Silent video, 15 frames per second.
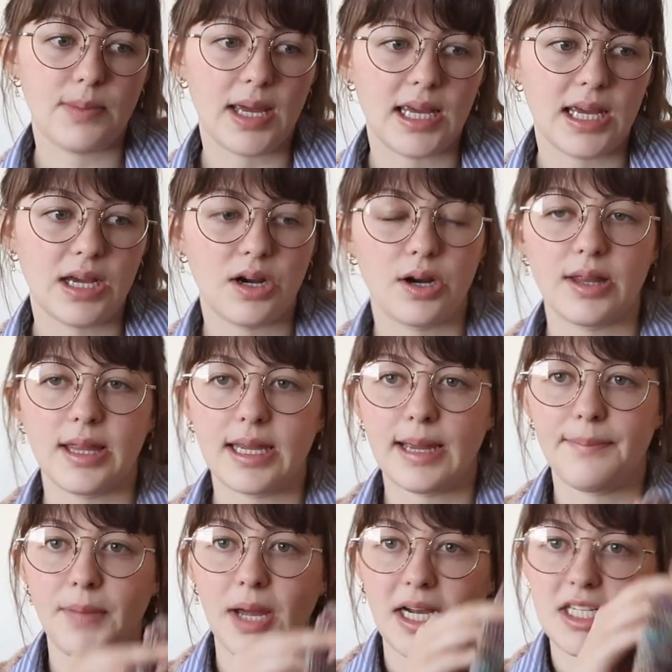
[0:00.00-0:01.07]
making her like a
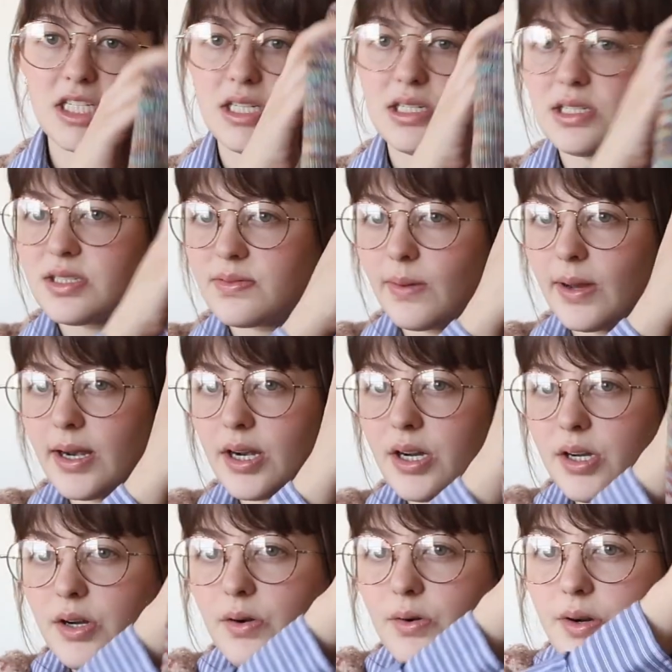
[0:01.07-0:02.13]
matching
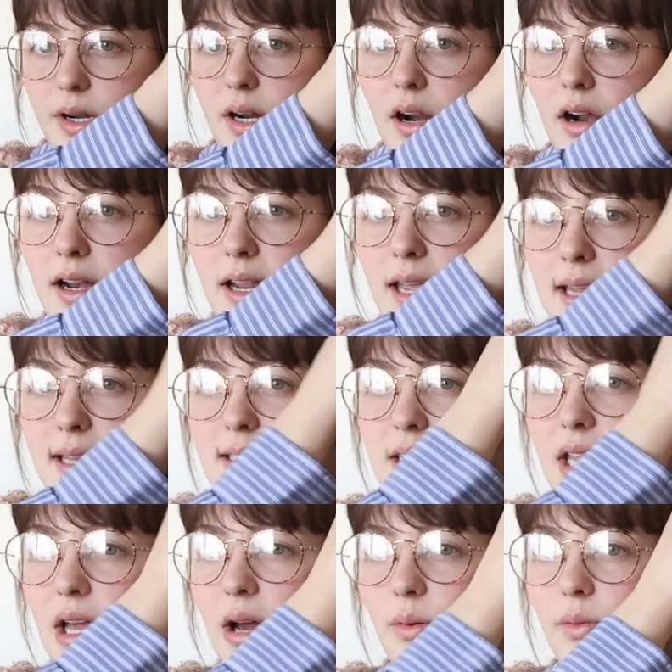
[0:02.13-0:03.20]
sweater or cardigan to
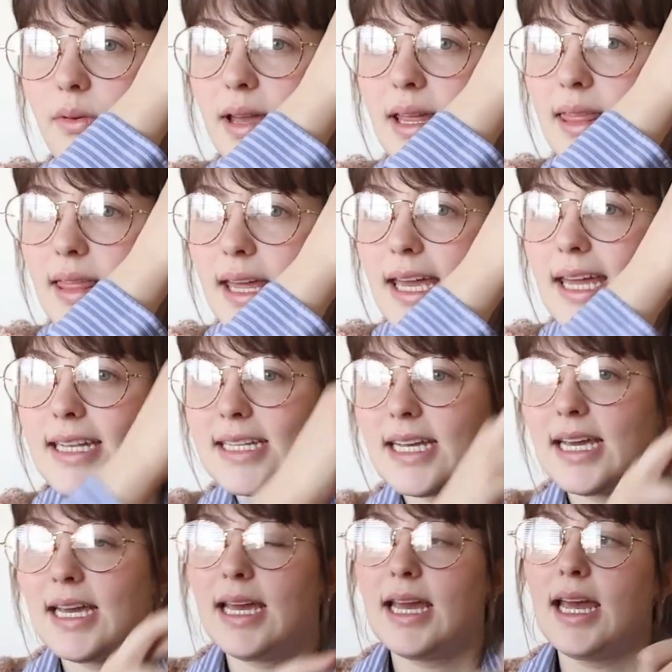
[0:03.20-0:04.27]
go with it.
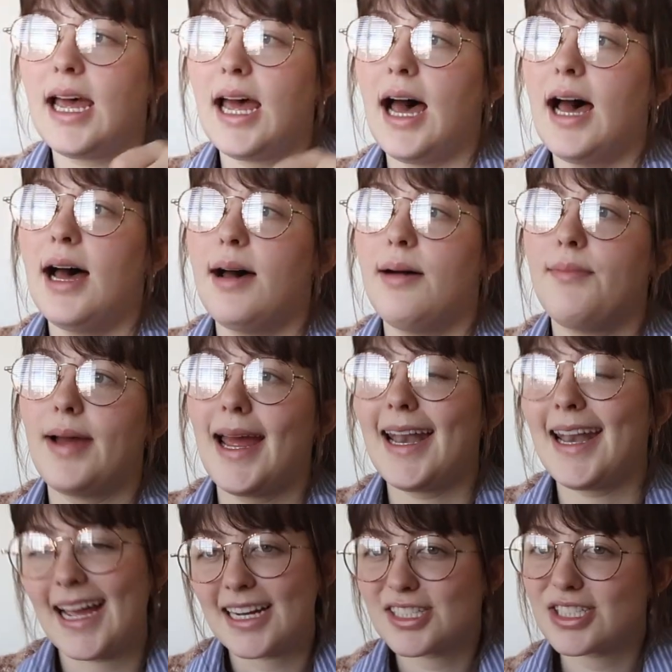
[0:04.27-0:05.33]
And
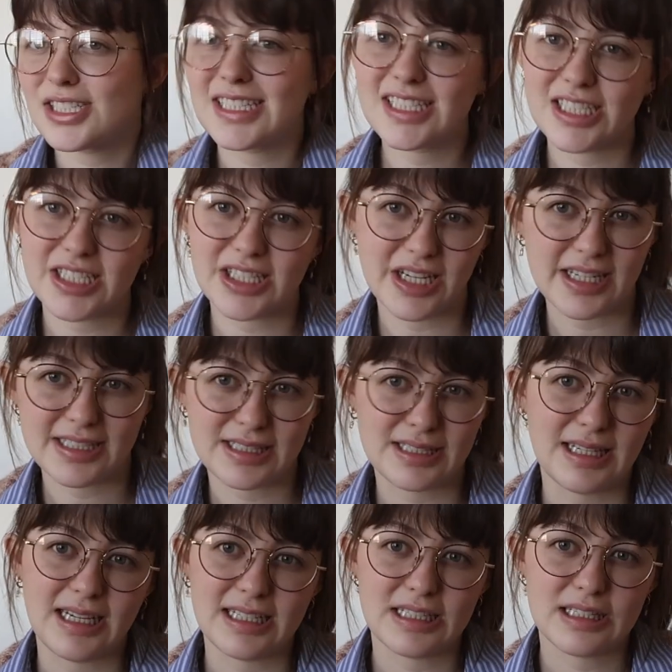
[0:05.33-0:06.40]
actually she does
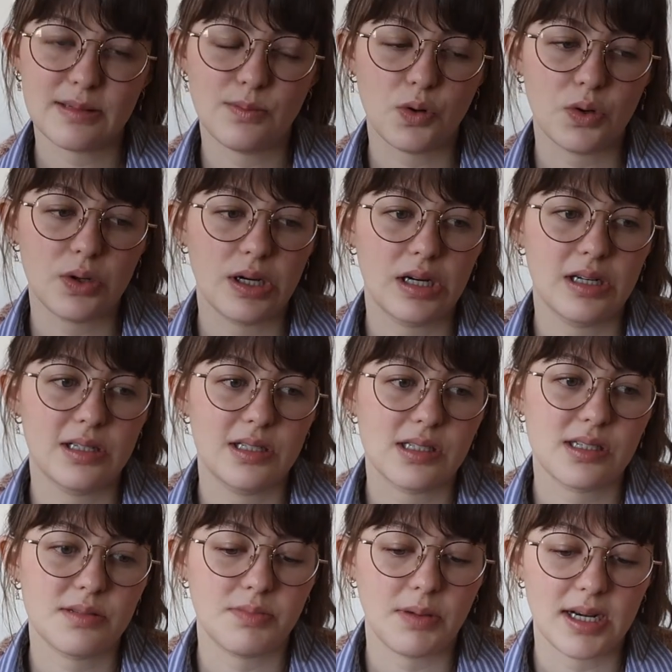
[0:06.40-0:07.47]
need some more
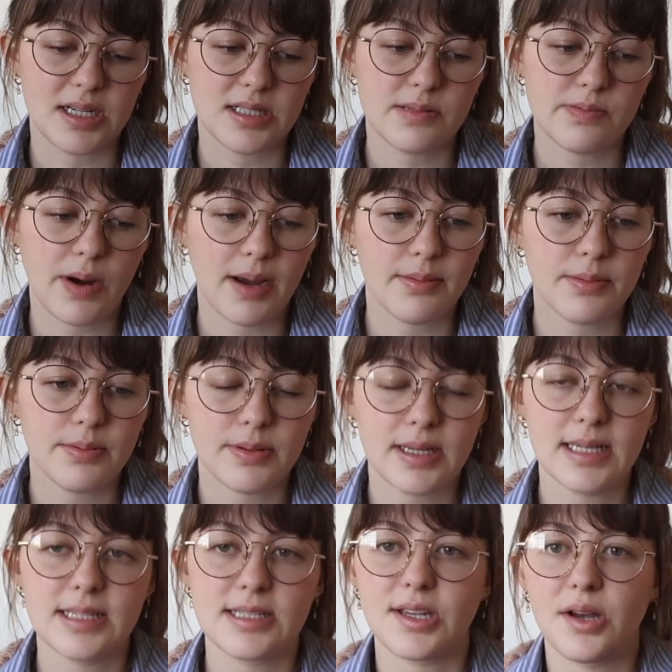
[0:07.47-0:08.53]
sweaters
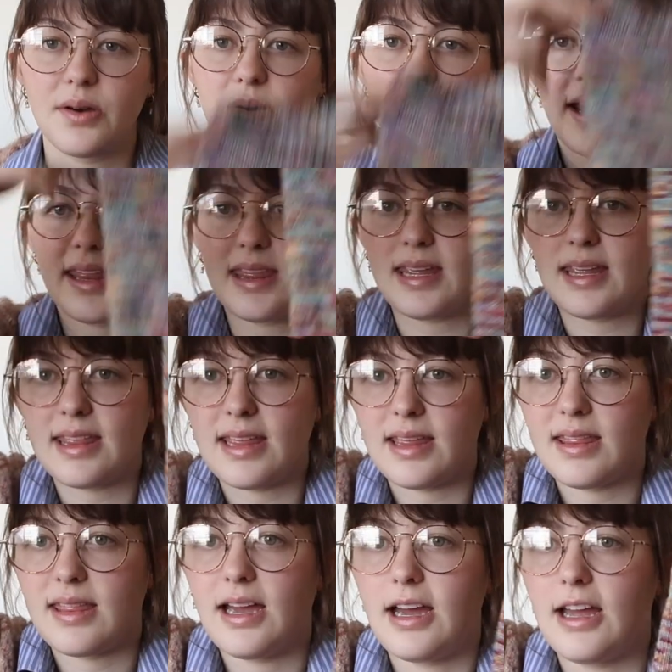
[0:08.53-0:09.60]
probably, so I think
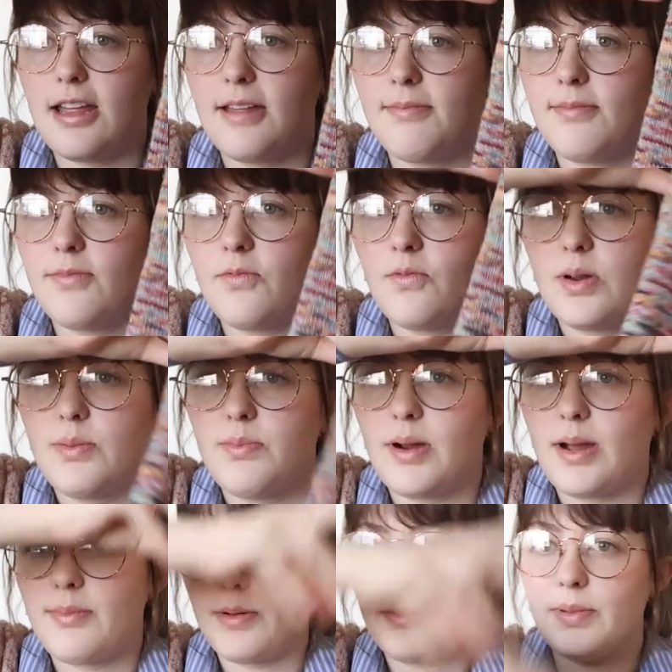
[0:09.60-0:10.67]
that would
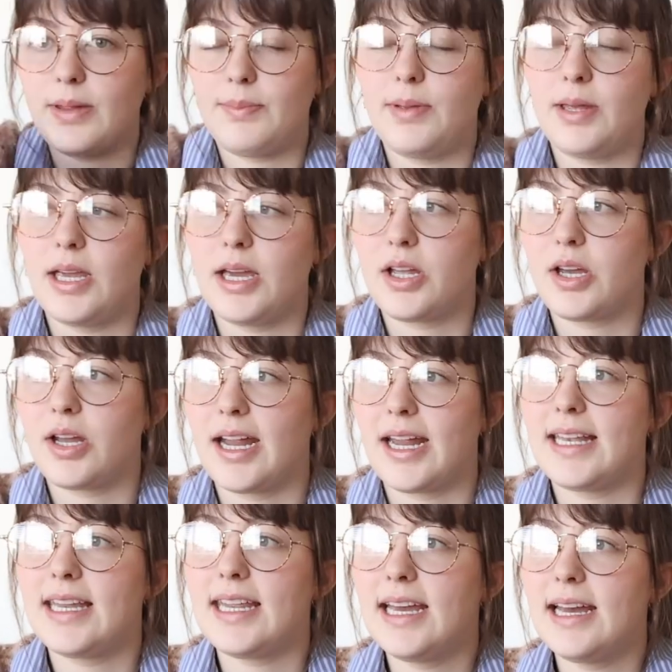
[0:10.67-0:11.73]
probably be a good
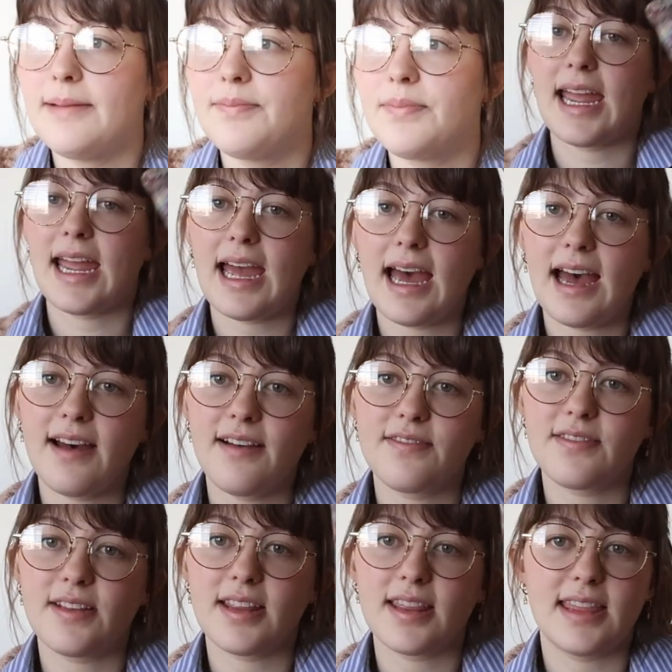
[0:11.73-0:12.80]
idea. have
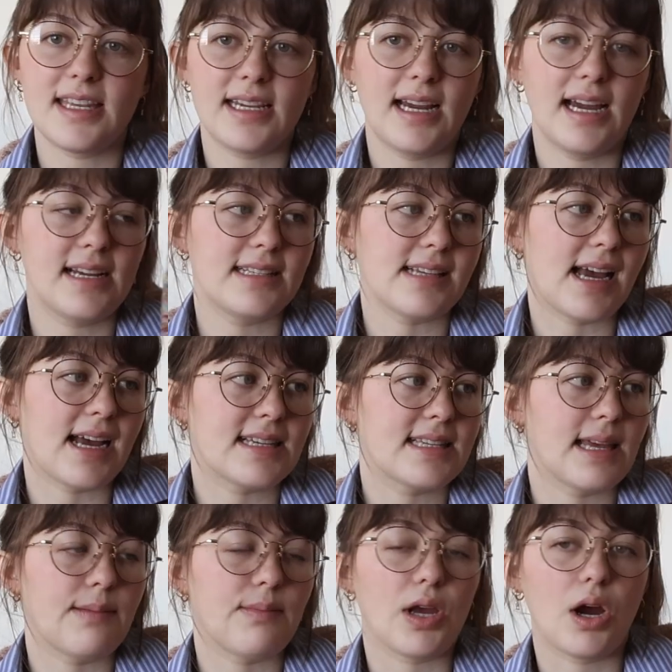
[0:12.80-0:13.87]
the exact
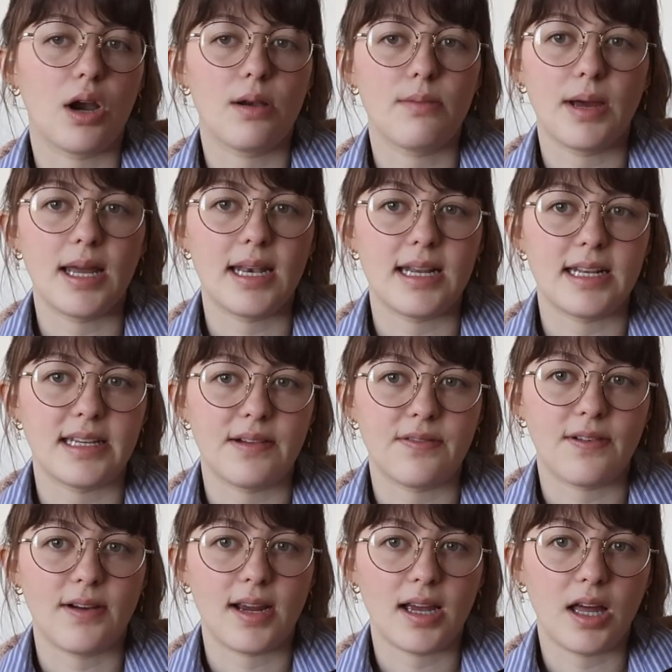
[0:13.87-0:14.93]
same yarn but in a
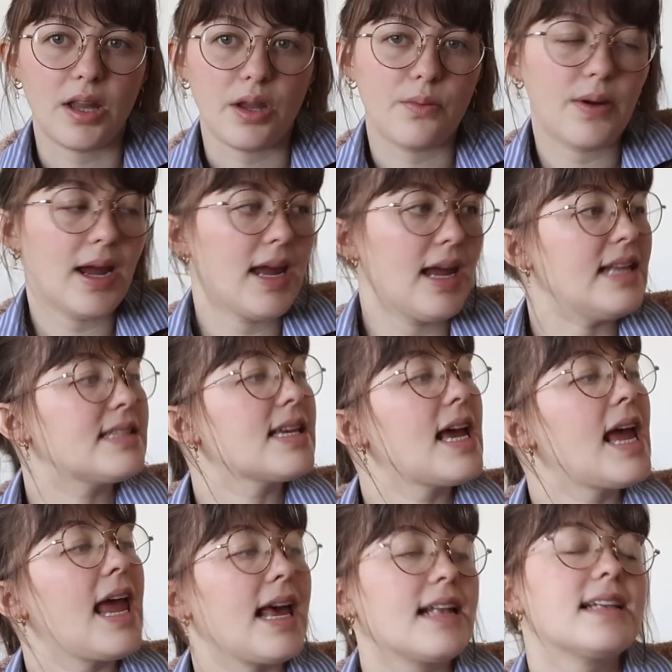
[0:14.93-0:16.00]
different colorway. It's a
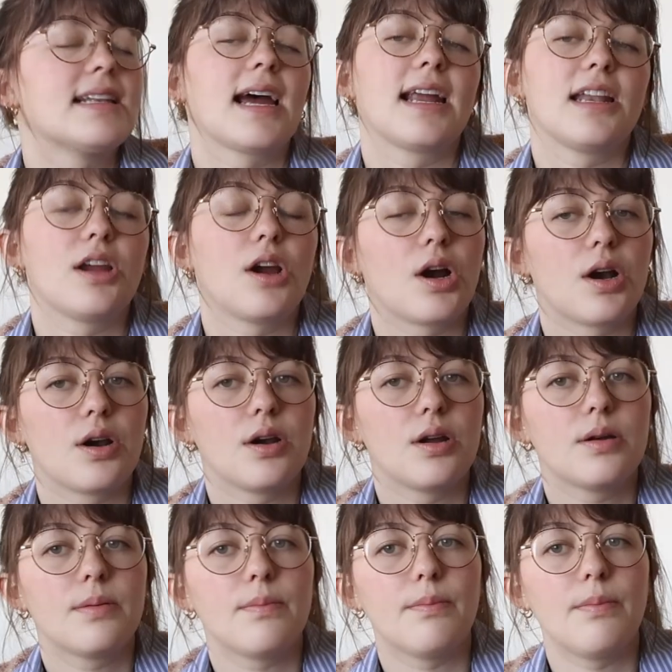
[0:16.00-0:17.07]
hand-dyed
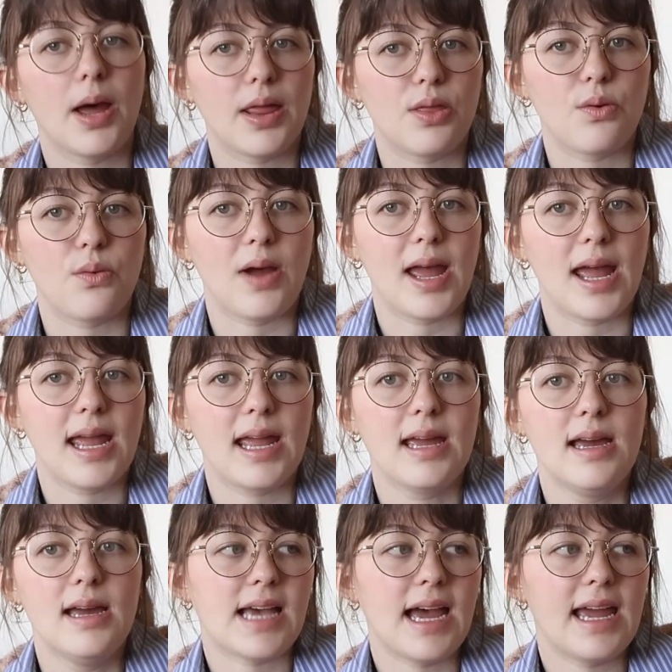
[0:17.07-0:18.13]
yarn, by the way.
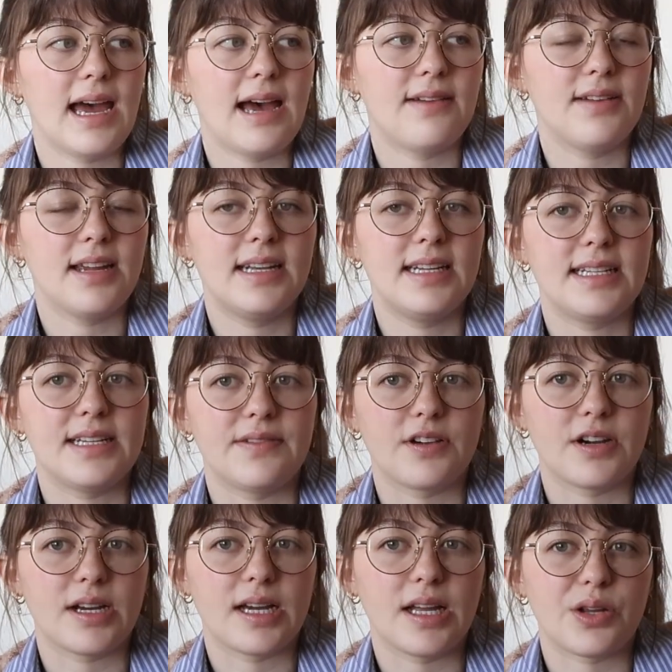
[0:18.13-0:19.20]
I have it in a
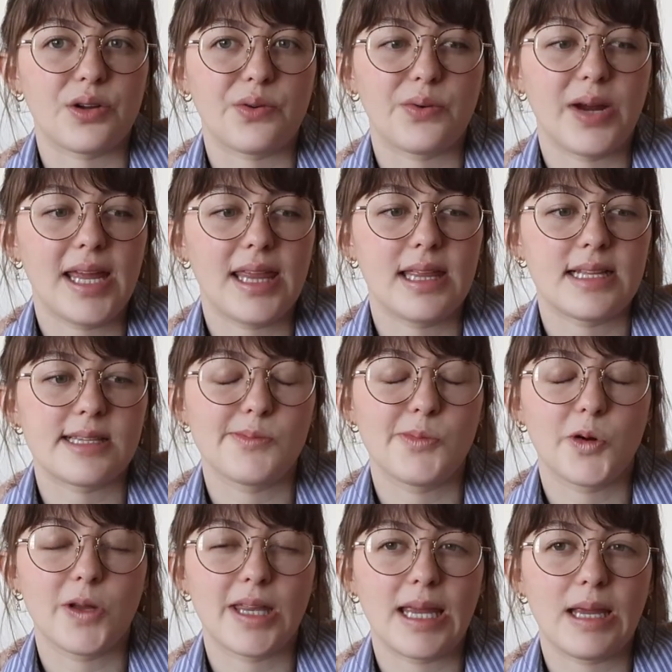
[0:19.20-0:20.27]
different colorway that's
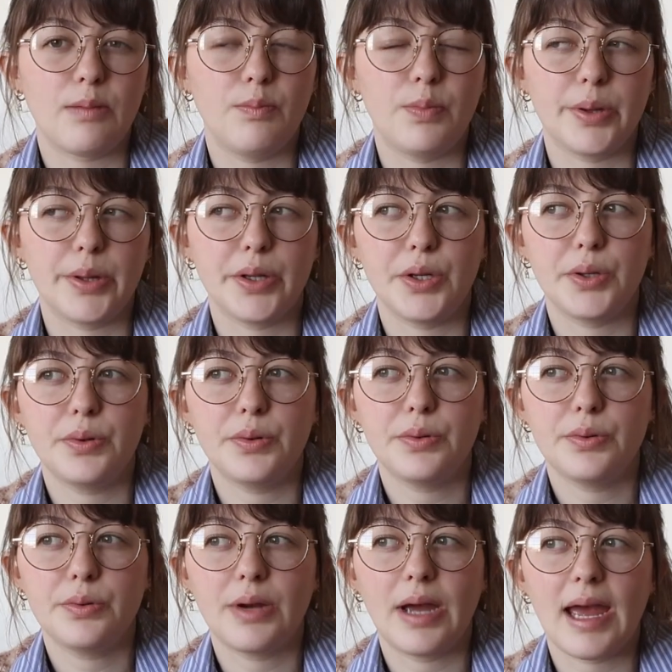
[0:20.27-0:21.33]
more like
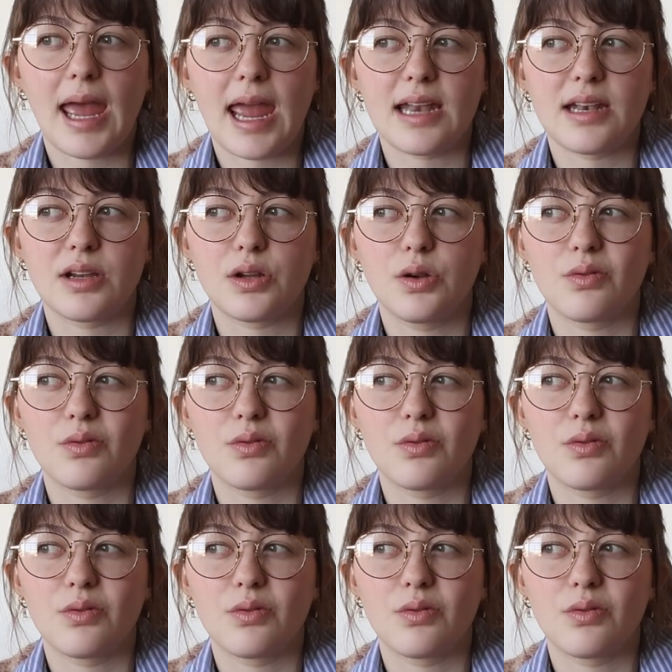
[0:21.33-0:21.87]
blue and